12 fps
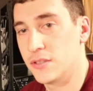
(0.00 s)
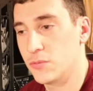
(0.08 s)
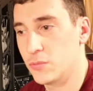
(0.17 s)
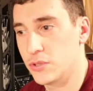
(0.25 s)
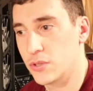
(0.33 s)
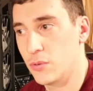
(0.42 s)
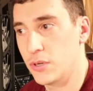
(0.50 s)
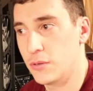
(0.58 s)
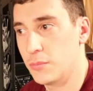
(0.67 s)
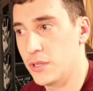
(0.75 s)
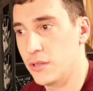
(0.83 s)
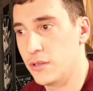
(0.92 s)
it was going to
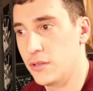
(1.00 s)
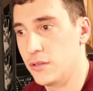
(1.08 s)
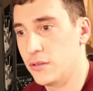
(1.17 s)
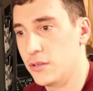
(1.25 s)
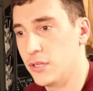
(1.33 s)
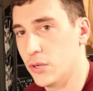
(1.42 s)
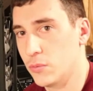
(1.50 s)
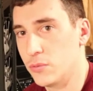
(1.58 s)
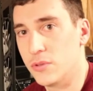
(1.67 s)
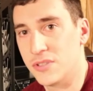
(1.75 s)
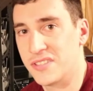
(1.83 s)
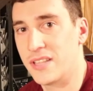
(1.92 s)
be, you know,
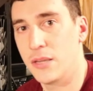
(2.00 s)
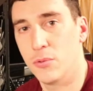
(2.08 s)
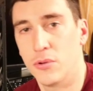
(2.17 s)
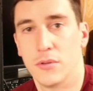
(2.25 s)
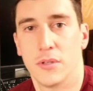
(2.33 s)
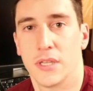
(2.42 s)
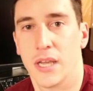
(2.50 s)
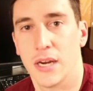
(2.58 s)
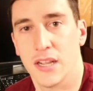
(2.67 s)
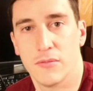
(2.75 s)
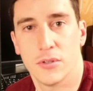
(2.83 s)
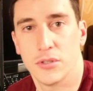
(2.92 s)
stable, like on
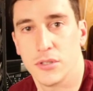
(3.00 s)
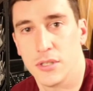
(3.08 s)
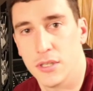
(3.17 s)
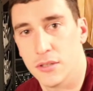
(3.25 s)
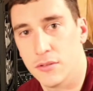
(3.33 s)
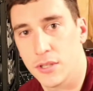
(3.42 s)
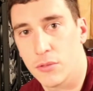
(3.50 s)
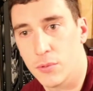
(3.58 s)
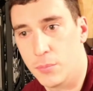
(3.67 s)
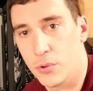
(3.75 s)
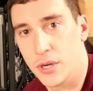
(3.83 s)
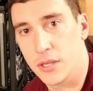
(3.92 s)
average you can get like
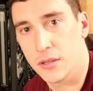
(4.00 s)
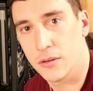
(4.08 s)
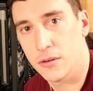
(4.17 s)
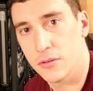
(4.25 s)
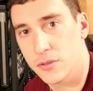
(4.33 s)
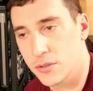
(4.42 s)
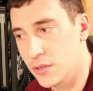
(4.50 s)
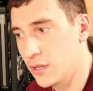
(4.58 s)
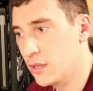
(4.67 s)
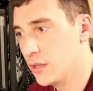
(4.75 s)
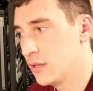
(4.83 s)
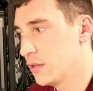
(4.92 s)
3.8 gigahertz
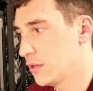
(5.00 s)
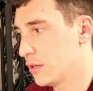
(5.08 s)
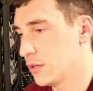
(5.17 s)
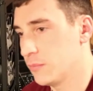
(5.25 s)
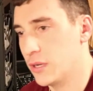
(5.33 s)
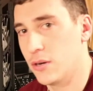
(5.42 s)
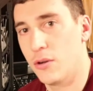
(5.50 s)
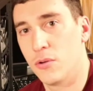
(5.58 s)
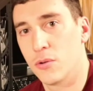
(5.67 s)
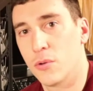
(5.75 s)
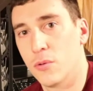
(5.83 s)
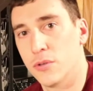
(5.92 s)
on all
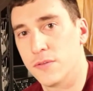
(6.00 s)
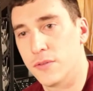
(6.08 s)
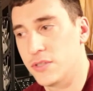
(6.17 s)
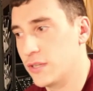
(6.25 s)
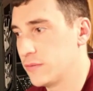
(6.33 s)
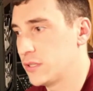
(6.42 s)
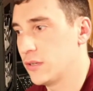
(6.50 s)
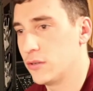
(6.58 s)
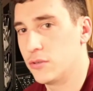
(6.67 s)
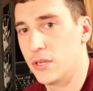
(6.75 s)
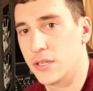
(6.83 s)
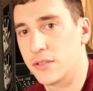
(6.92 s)
cores for a
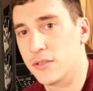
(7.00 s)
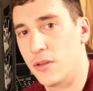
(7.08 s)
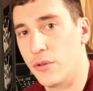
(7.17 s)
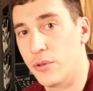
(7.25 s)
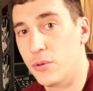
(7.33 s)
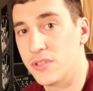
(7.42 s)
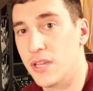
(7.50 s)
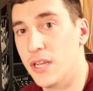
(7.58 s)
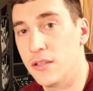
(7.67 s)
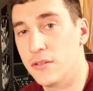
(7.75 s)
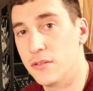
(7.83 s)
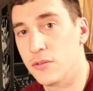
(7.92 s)
1700X. Although it's
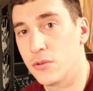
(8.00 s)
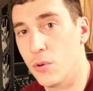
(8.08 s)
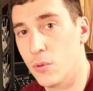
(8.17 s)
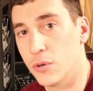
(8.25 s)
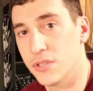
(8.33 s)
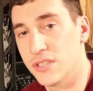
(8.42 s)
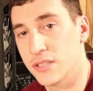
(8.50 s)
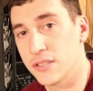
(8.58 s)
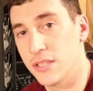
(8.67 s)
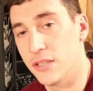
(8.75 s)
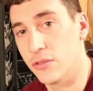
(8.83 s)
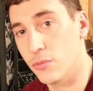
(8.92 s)
8 core
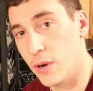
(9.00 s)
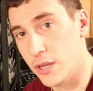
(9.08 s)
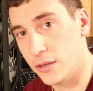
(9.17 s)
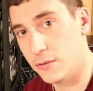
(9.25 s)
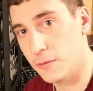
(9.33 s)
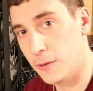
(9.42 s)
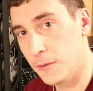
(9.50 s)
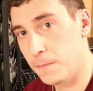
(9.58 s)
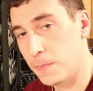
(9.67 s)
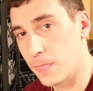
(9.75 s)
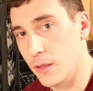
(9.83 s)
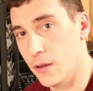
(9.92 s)
16 thread,
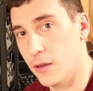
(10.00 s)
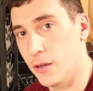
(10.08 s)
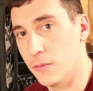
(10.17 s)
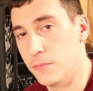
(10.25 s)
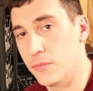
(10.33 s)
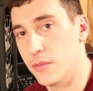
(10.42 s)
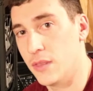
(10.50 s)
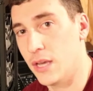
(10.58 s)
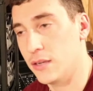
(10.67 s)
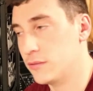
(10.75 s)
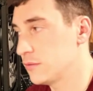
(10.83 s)
that